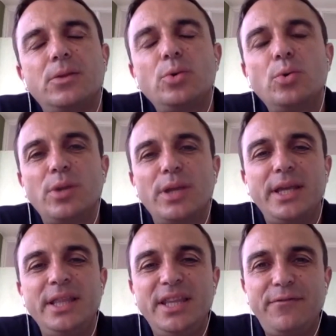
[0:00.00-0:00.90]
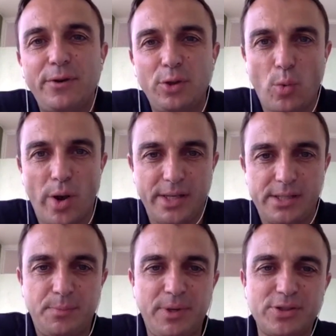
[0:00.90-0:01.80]
do in different
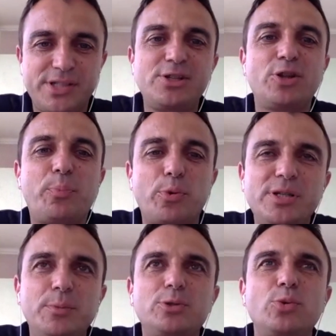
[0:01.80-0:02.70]
ways, because it's not possible